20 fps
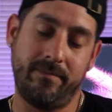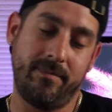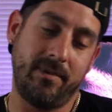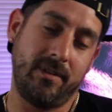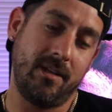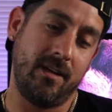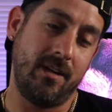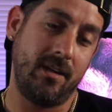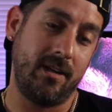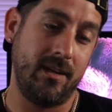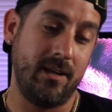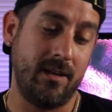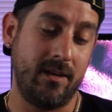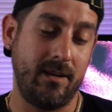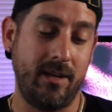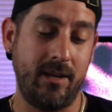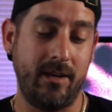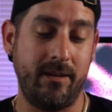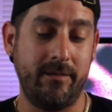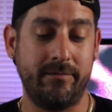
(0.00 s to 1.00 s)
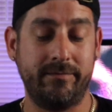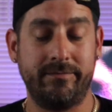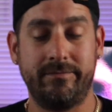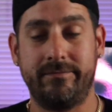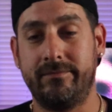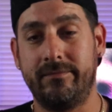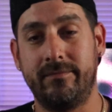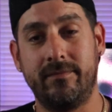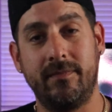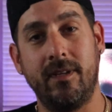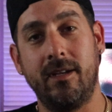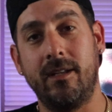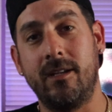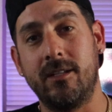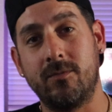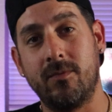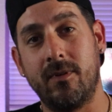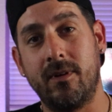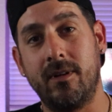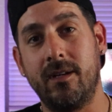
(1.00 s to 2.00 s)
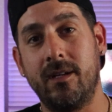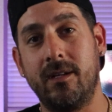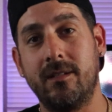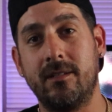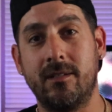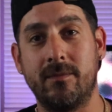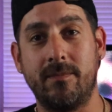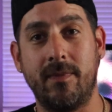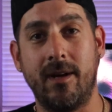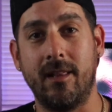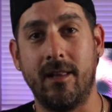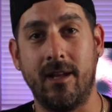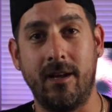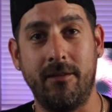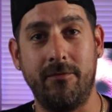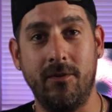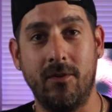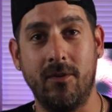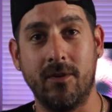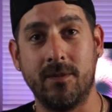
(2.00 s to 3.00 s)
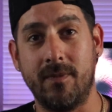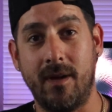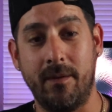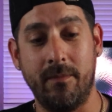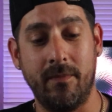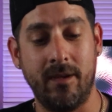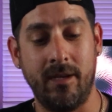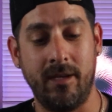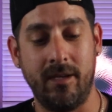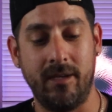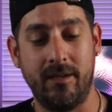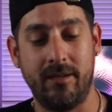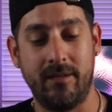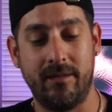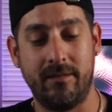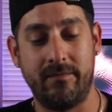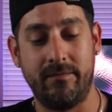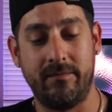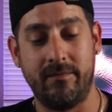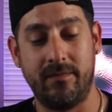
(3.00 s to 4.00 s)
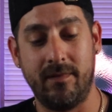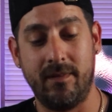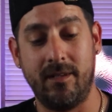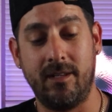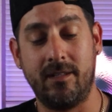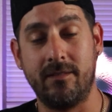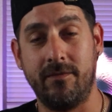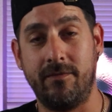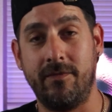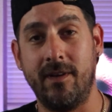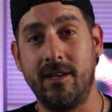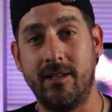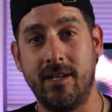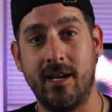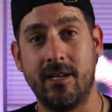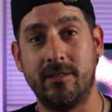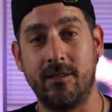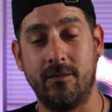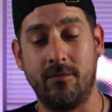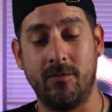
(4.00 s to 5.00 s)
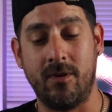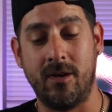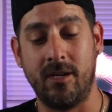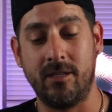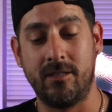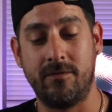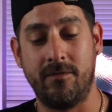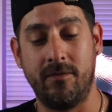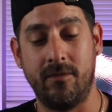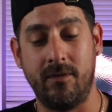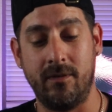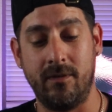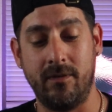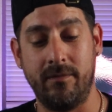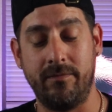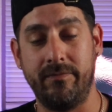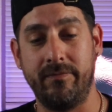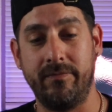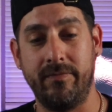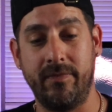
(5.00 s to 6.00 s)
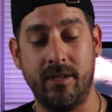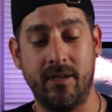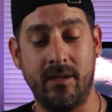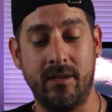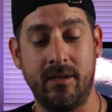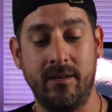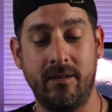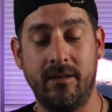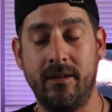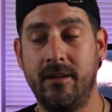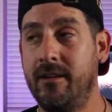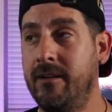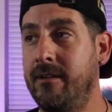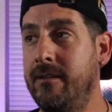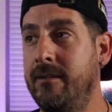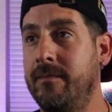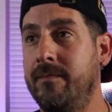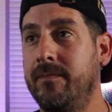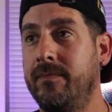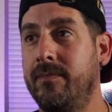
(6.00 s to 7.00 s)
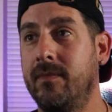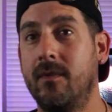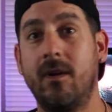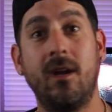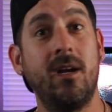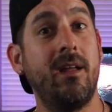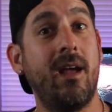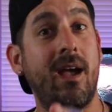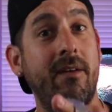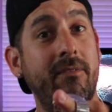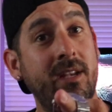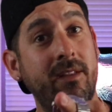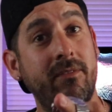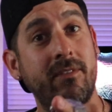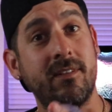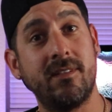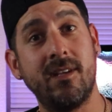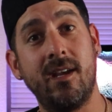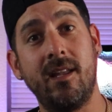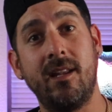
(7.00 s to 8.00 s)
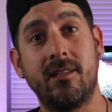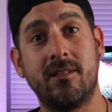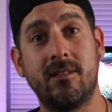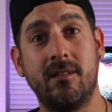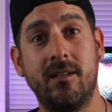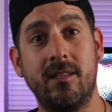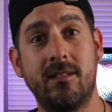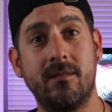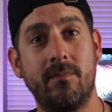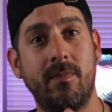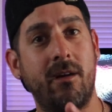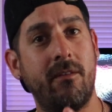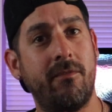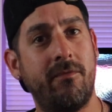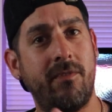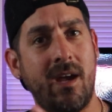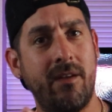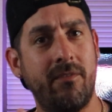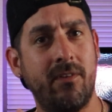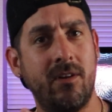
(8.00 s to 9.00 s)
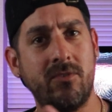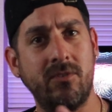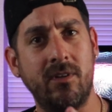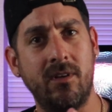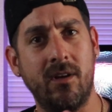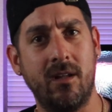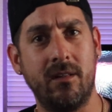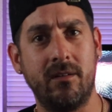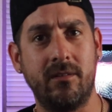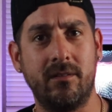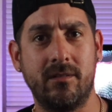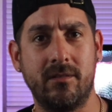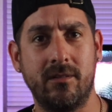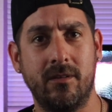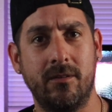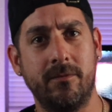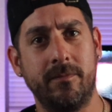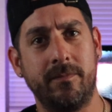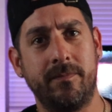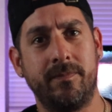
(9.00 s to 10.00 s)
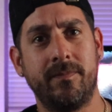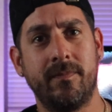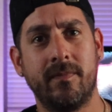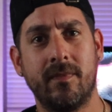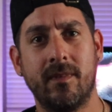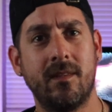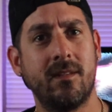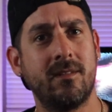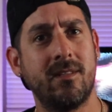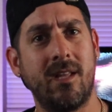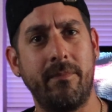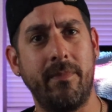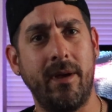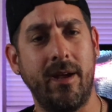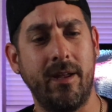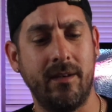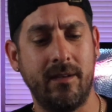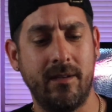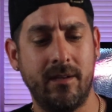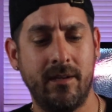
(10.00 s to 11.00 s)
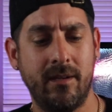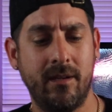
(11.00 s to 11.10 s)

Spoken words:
But then again, hey, it is what it is. It's my life, you know, it's my money. It's a fantastic watch for the, I haven't even said, it's about $500, so it's not bad.